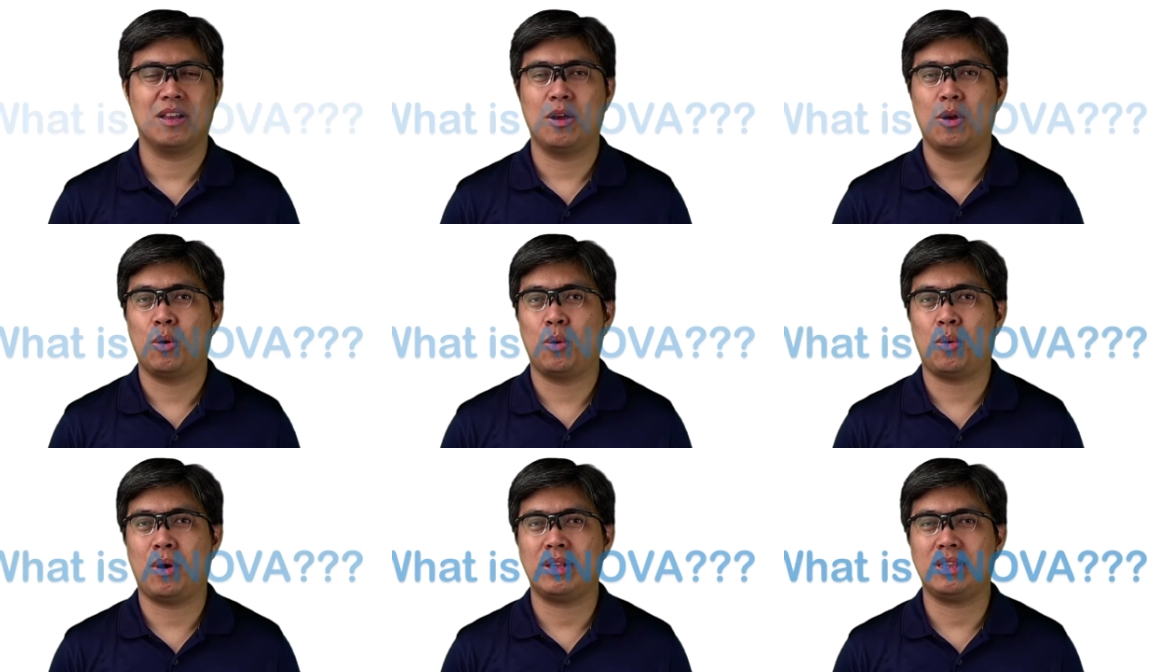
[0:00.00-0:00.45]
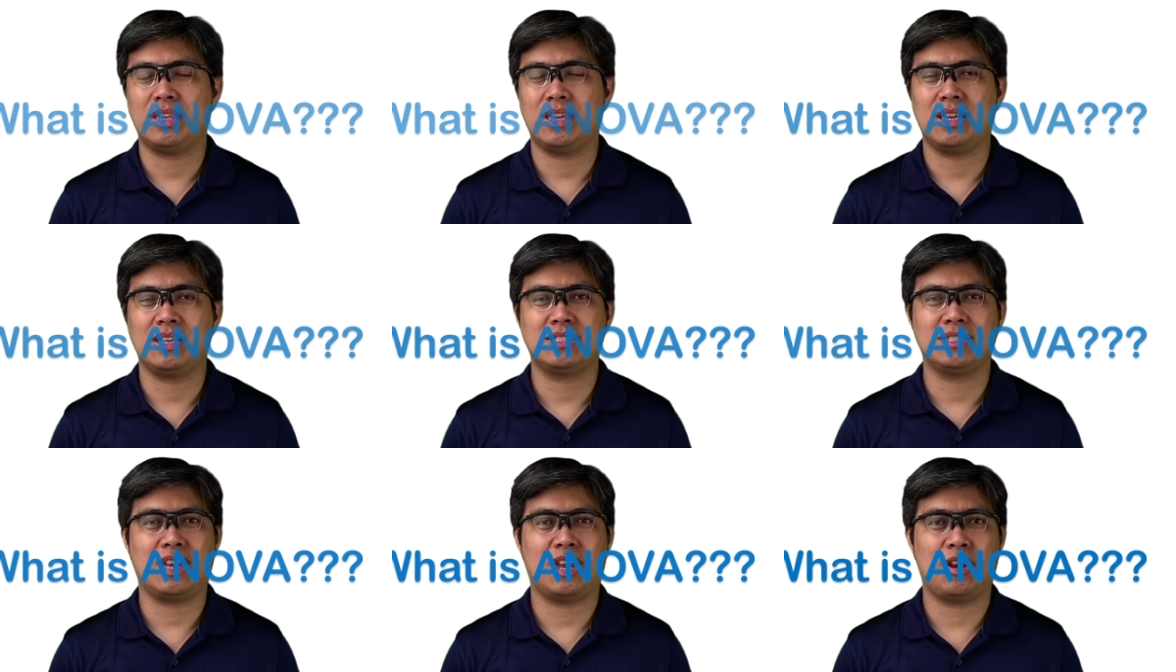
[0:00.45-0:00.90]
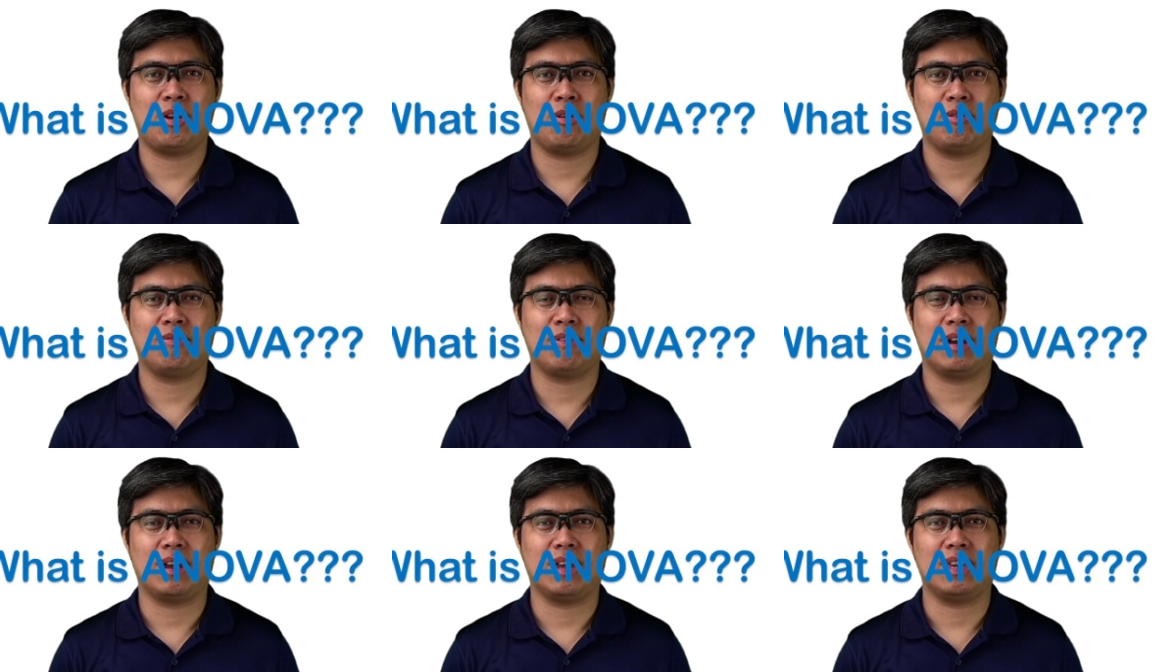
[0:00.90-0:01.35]
What is
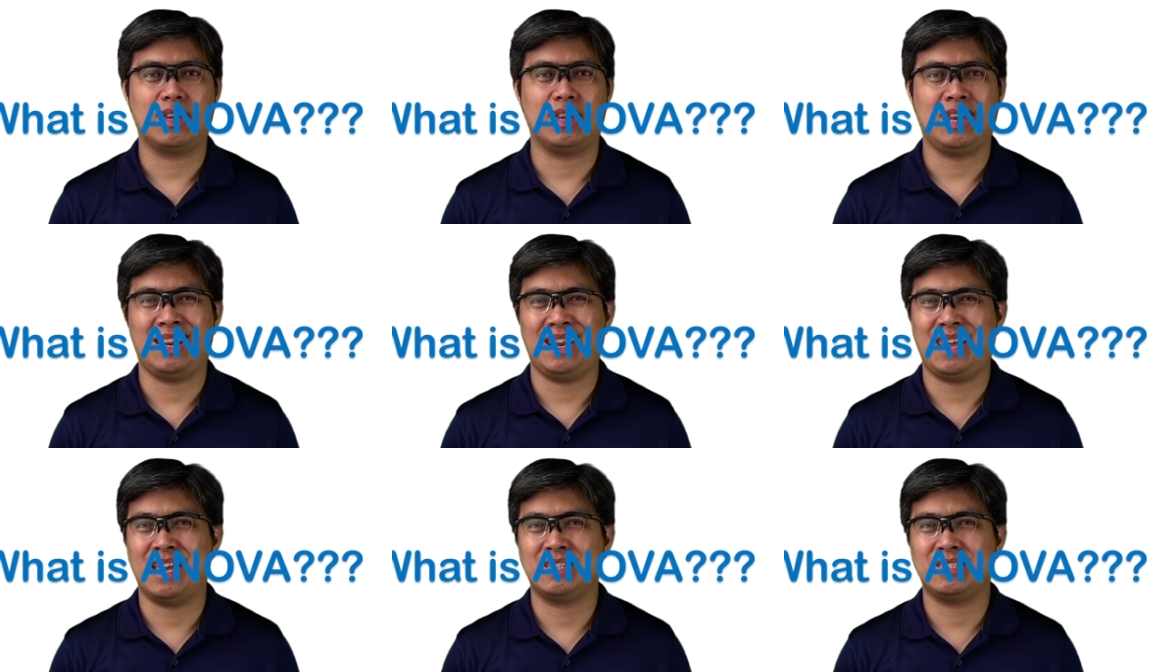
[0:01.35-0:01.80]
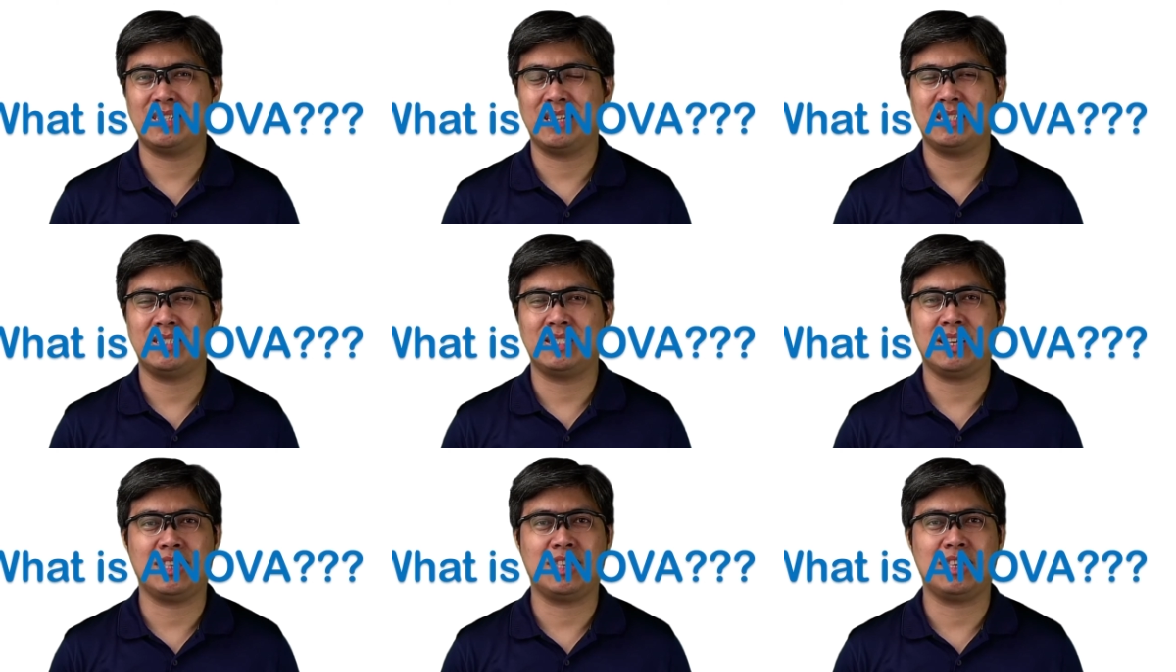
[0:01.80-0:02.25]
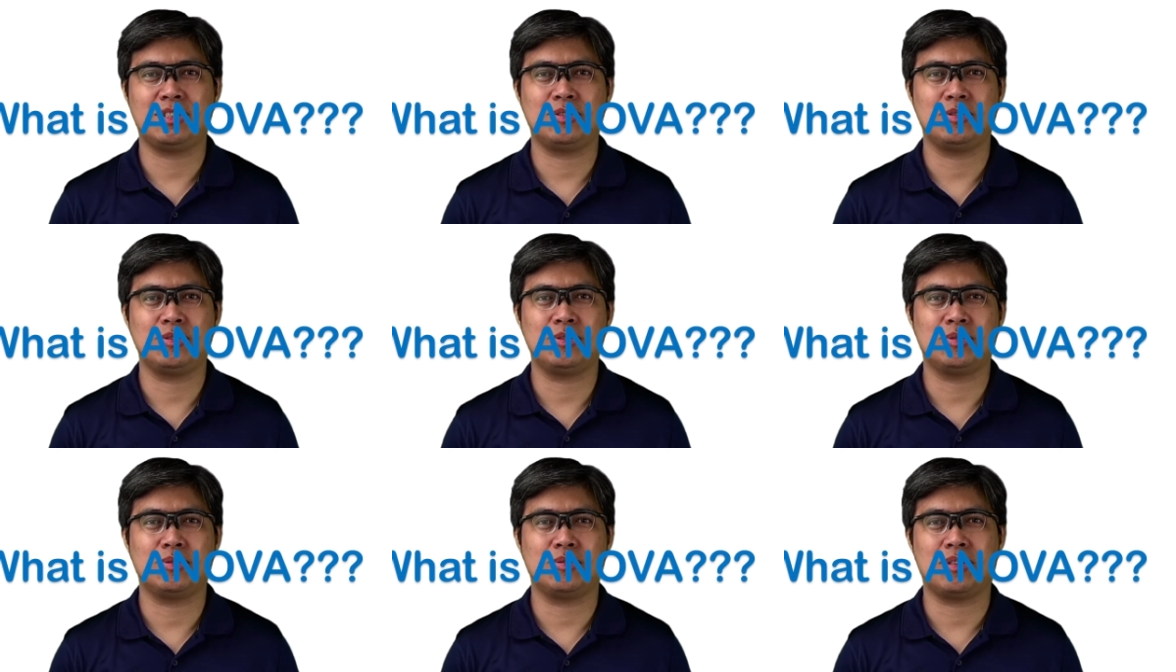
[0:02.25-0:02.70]
ANOVA? In essence, it is
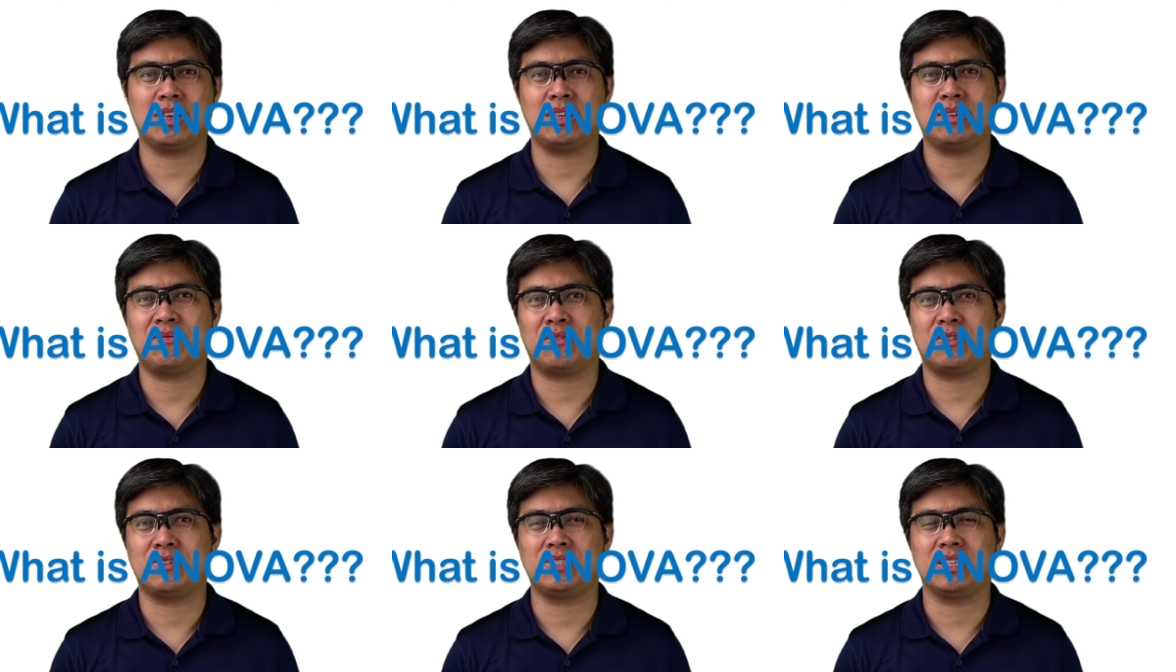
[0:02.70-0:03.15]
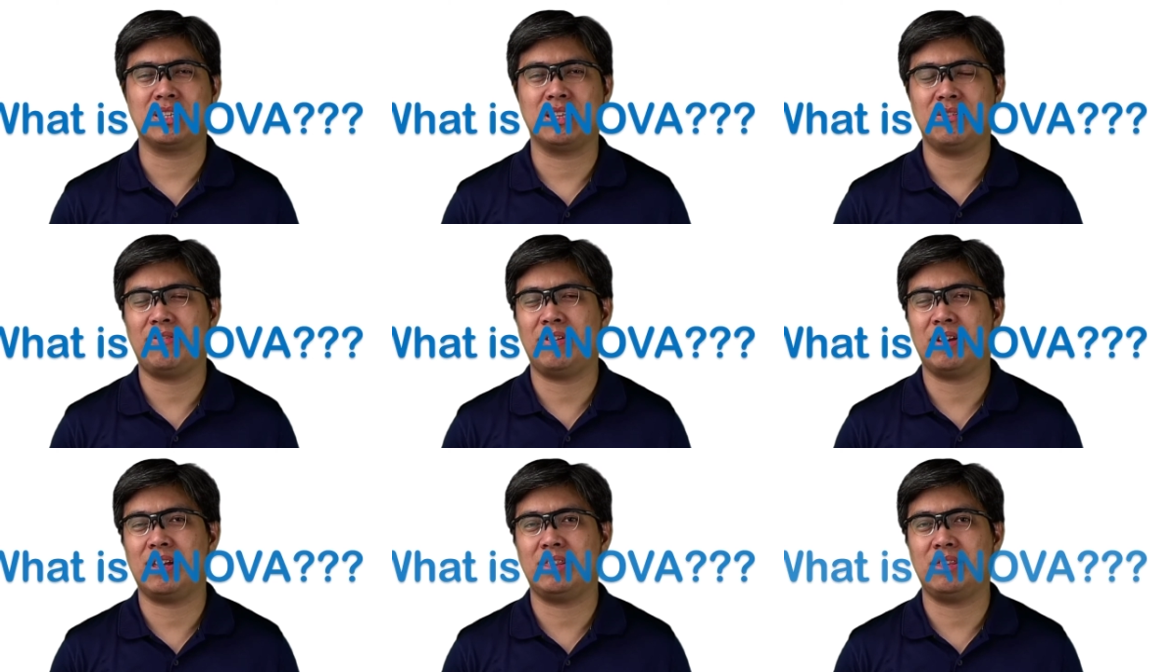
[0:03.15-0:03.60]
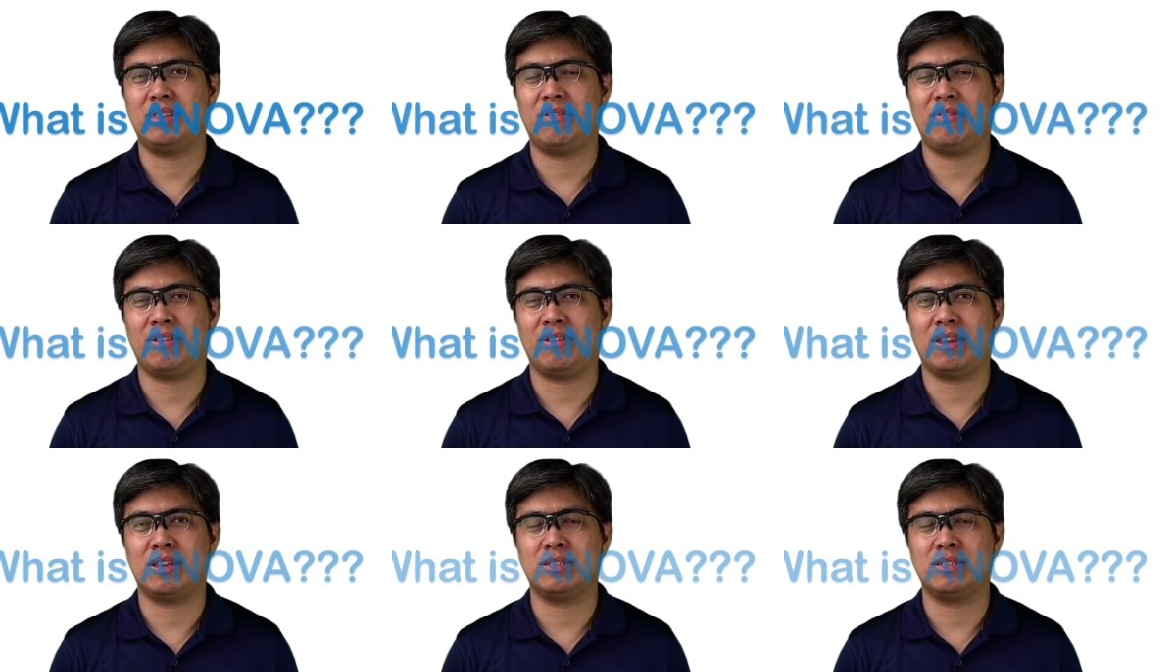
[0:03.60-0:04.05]
used to test for significant
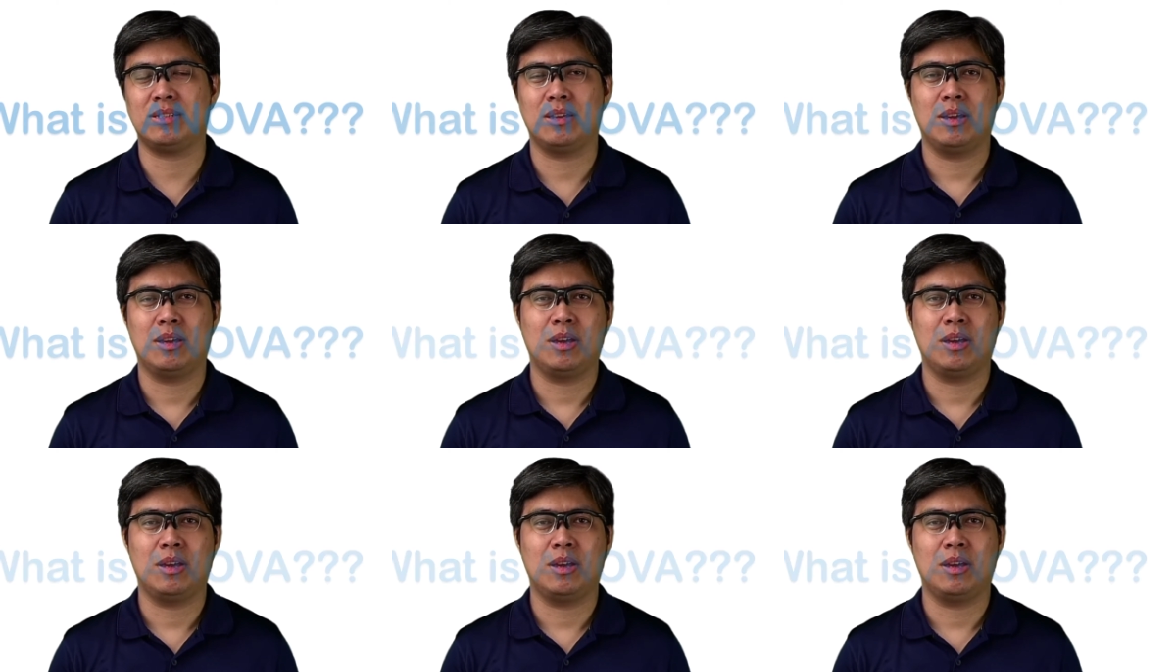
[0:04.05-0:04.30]
difference